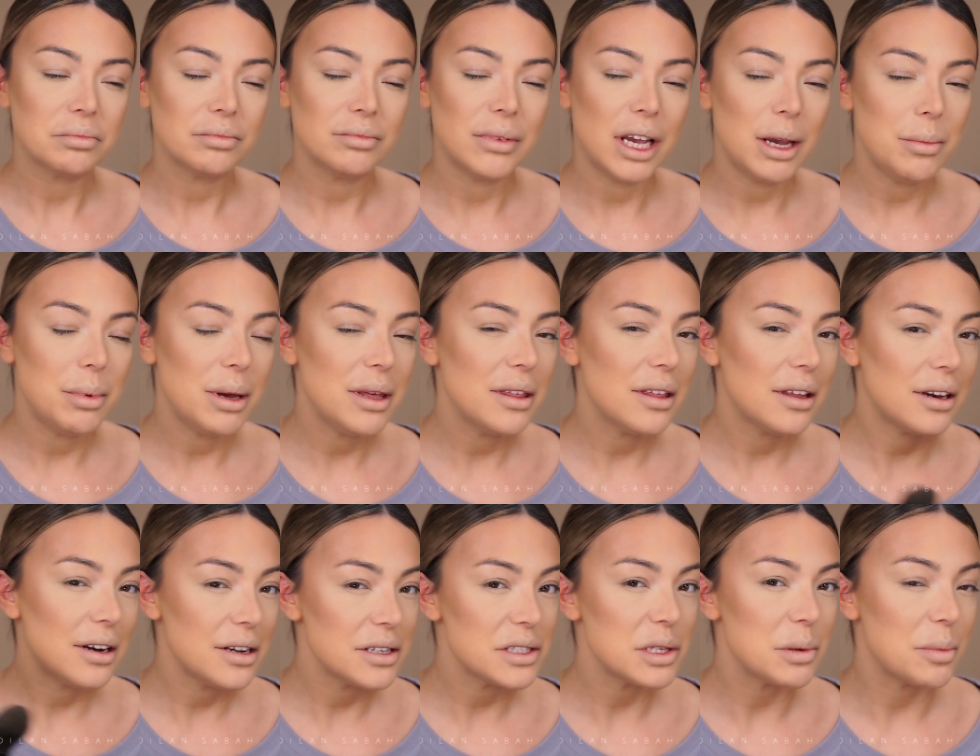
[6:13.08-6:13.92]
maybe
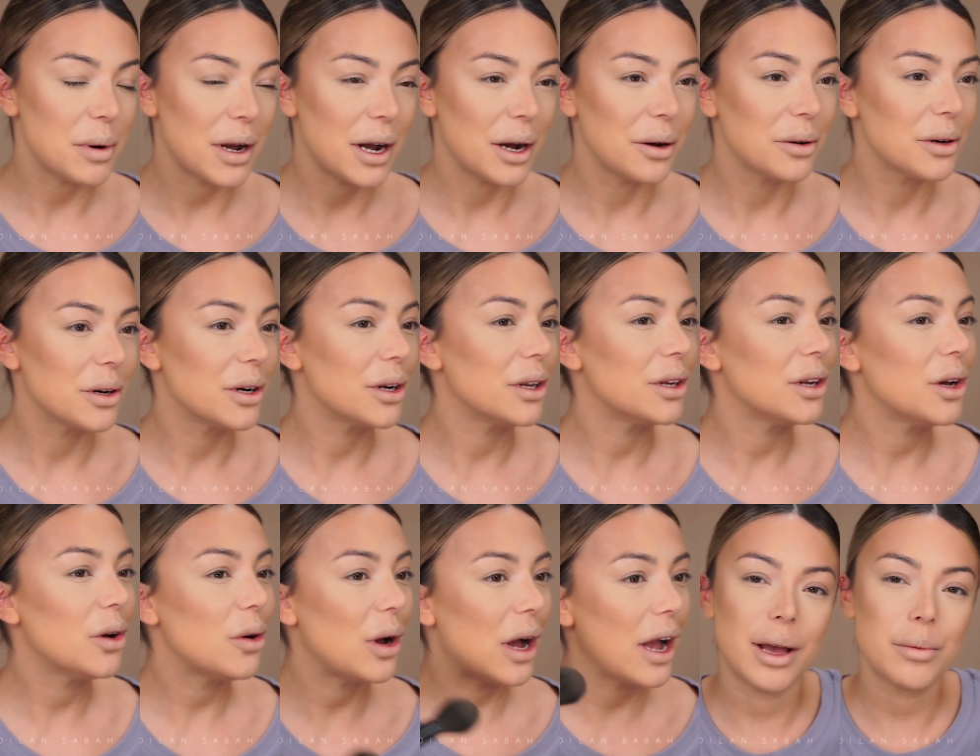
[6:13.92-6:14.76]
that is the powder, you
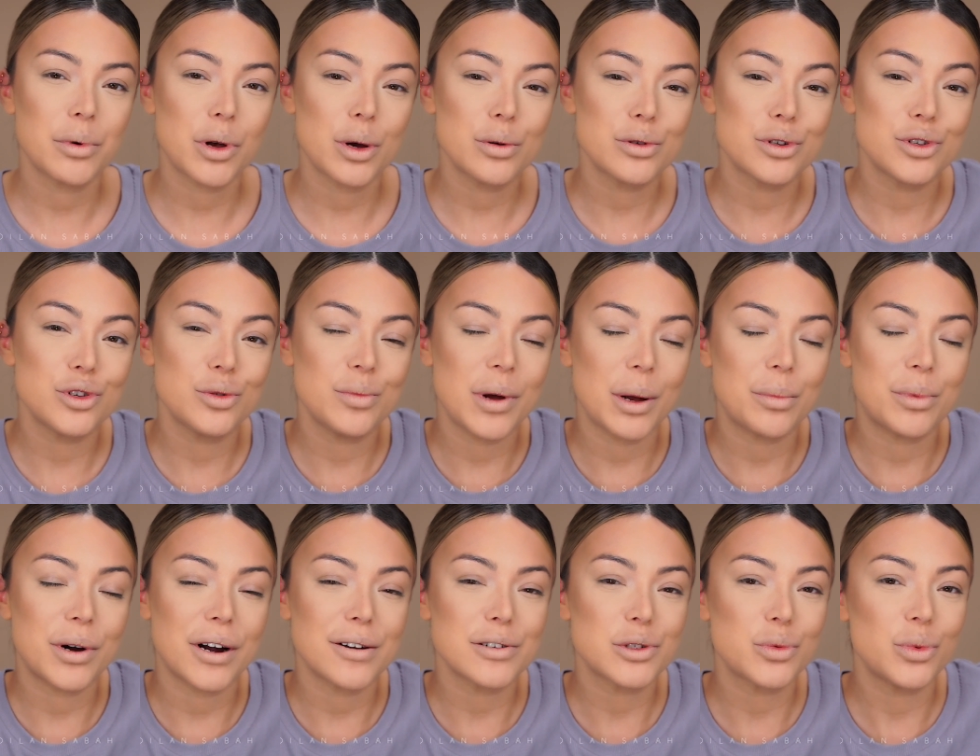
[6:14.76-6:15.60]
know? I'm going to do my
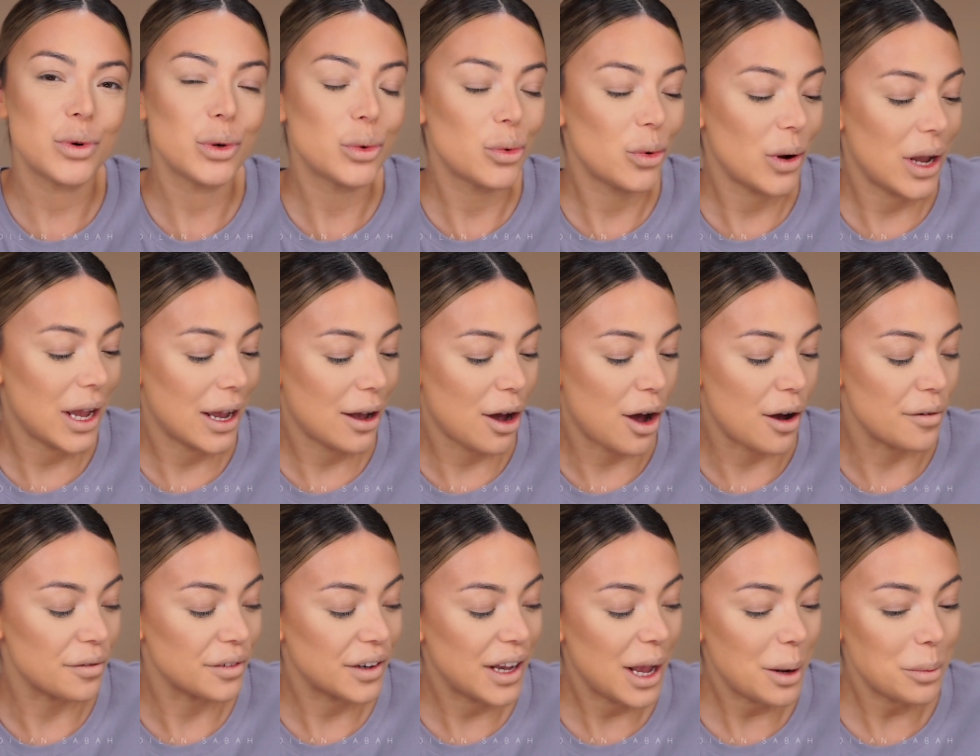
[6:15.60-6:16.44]
brows real quick
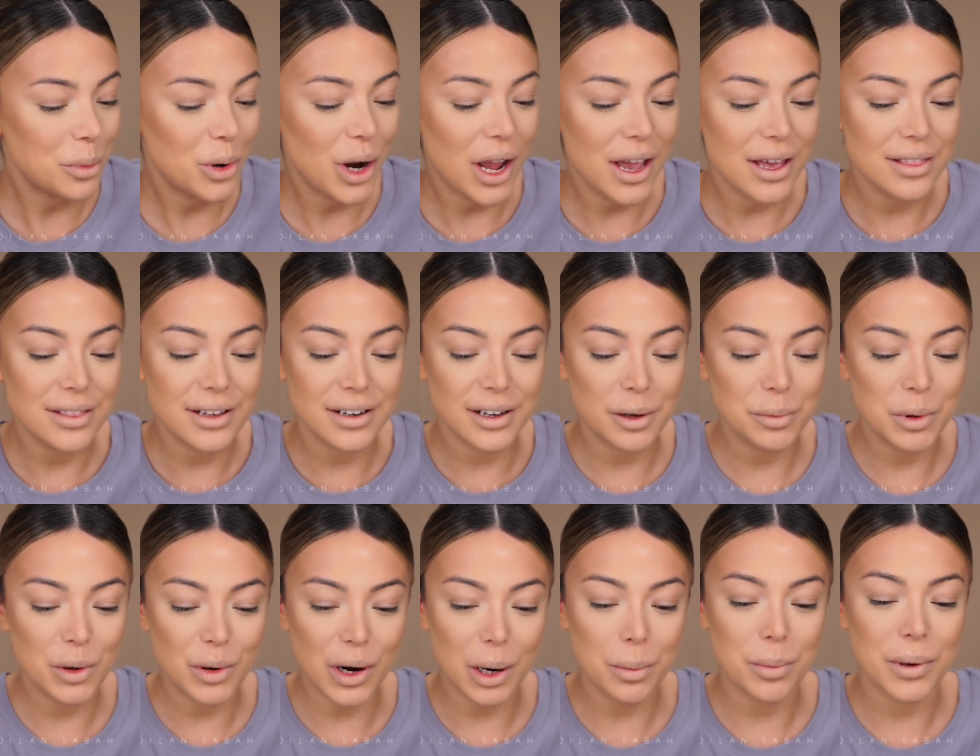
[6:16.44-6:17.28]
off camera, and then I'll
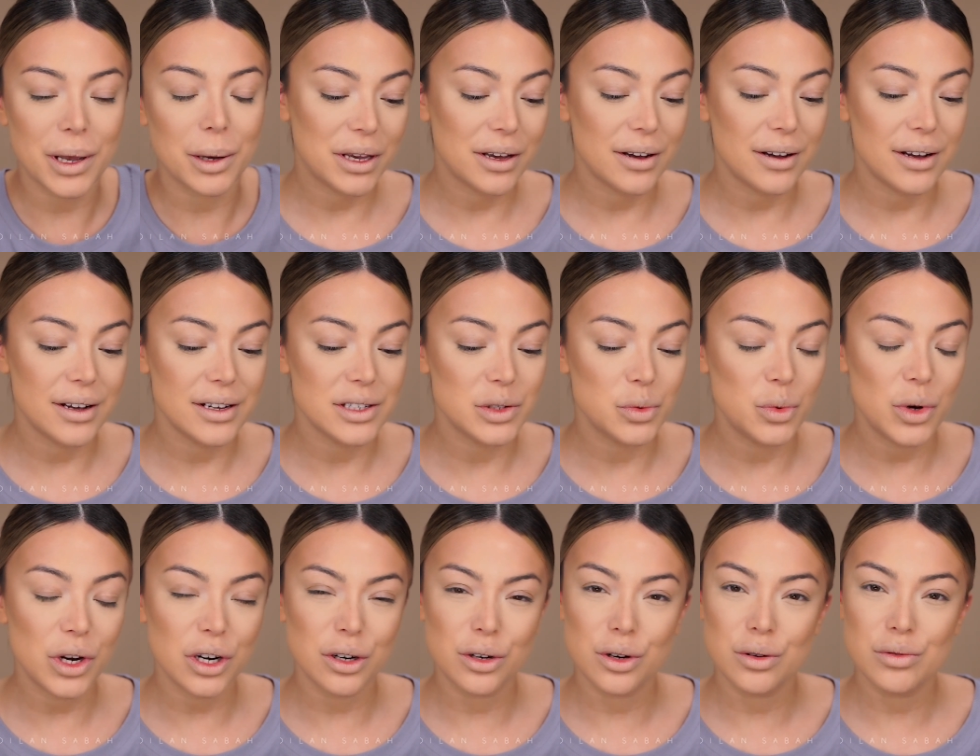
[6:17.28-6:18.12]
be right back because
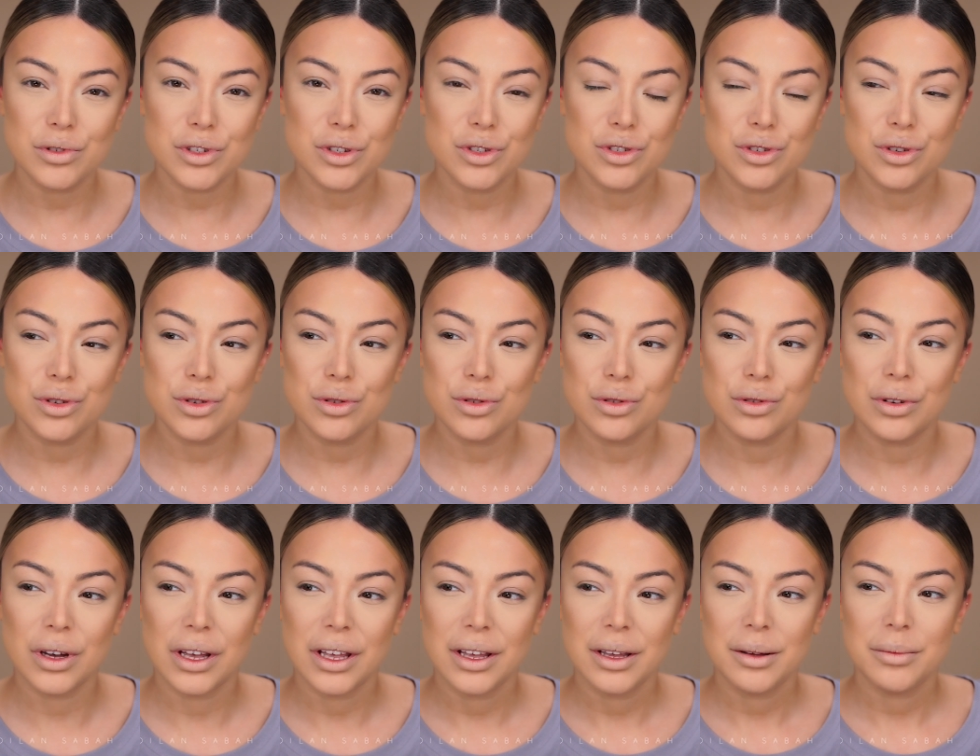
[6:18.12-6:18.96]
we are going to
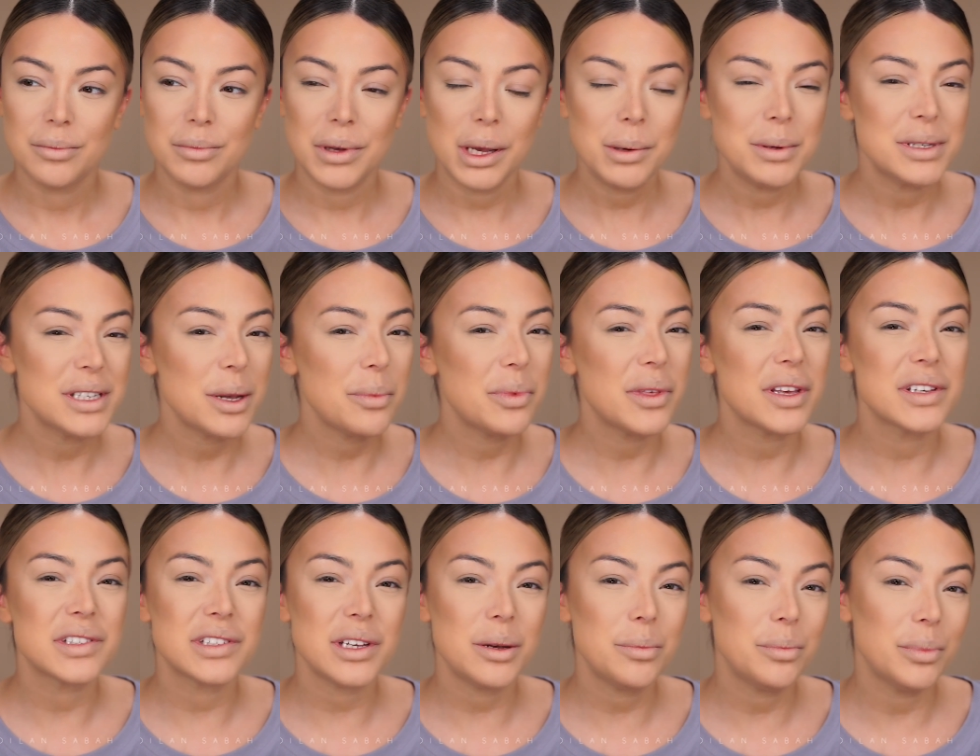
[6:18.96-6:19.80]
do maybe something
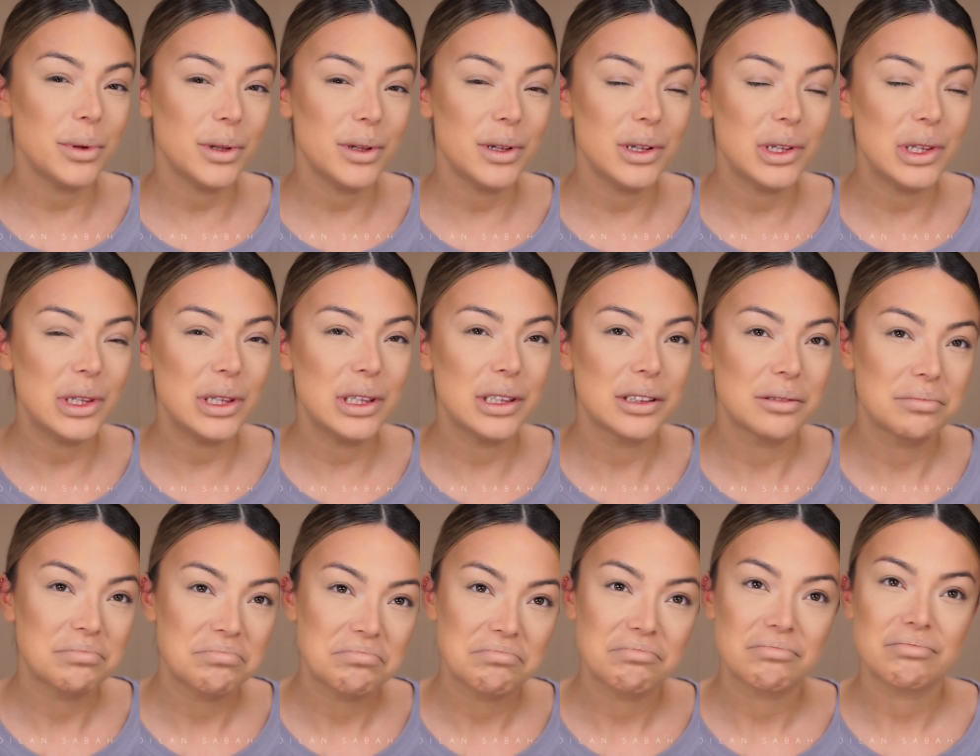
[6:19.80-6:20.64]
simple,
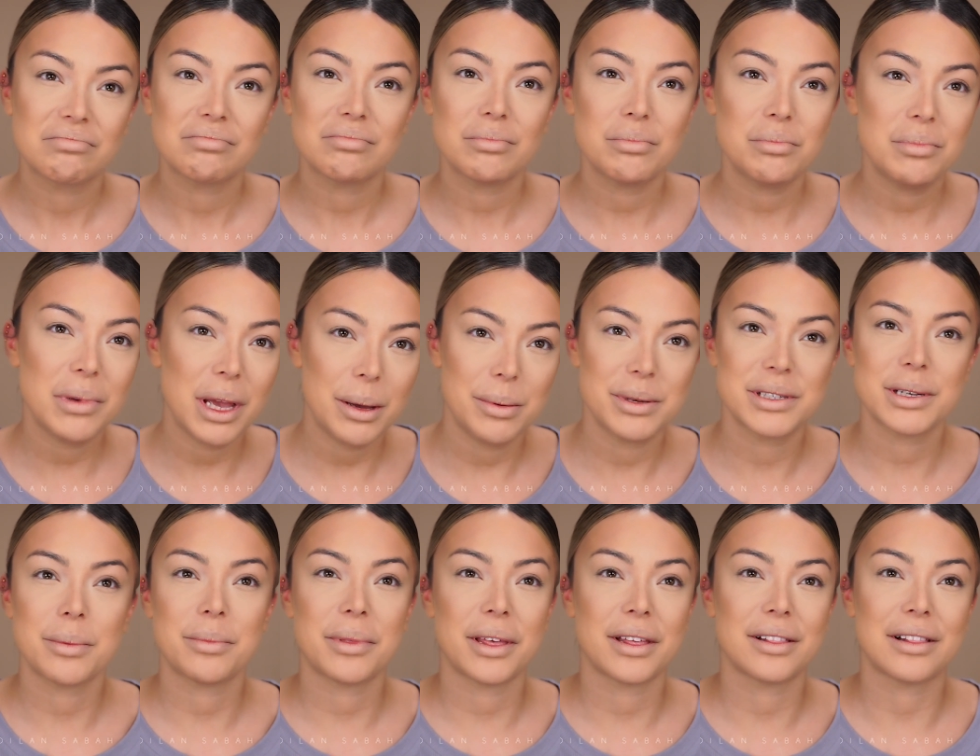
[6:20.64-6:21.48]
maybe
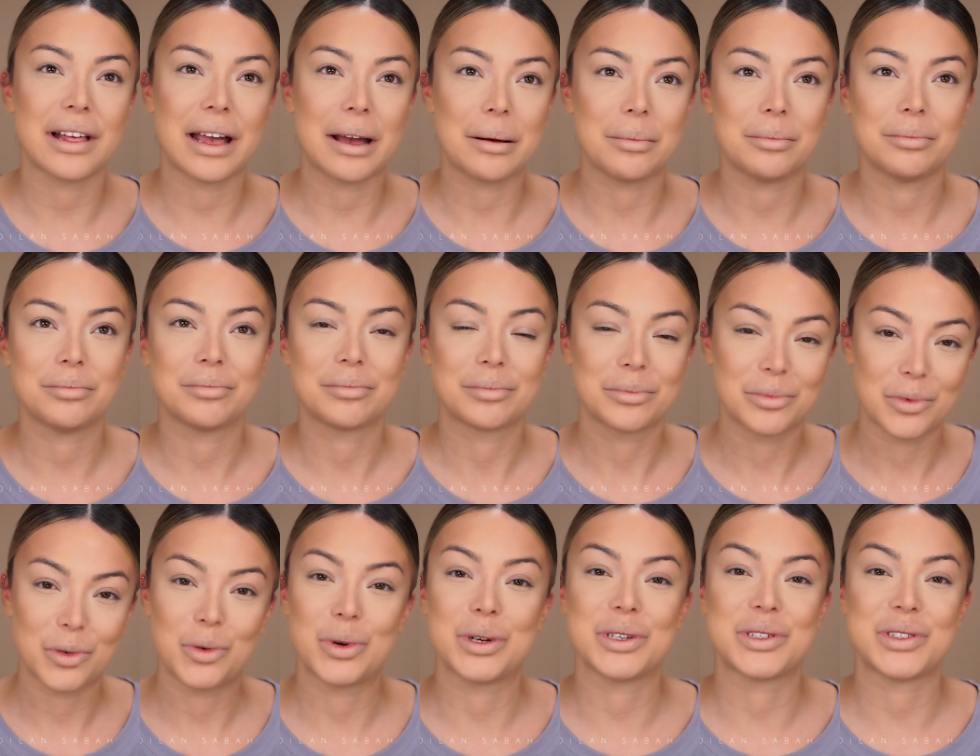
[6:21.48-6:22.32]
something glam.
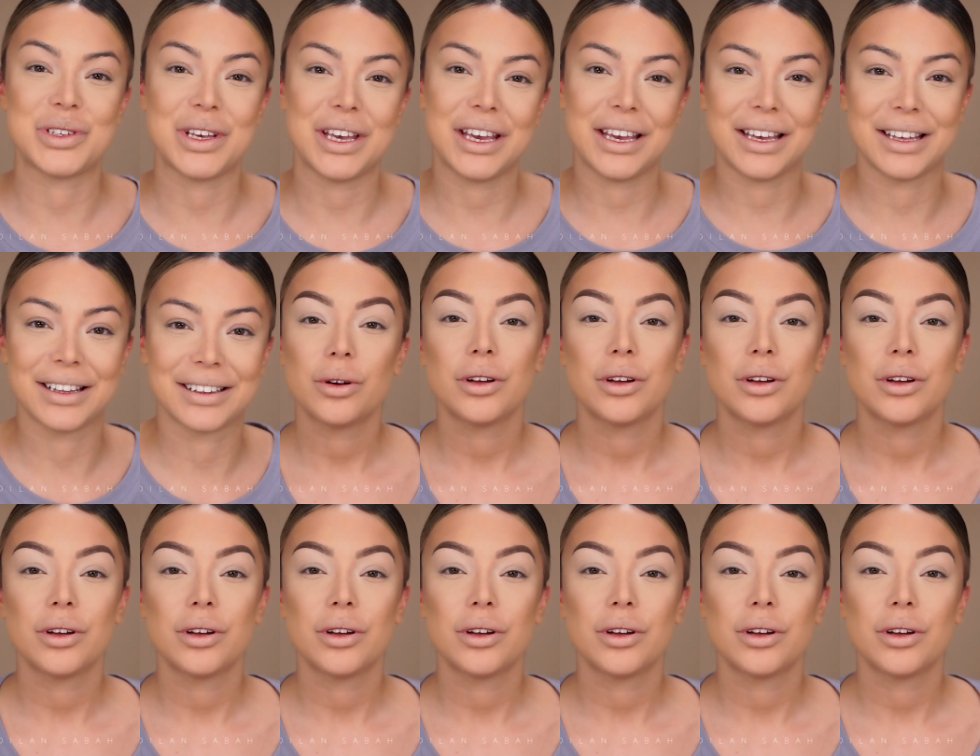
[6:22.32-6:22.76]
We'll see.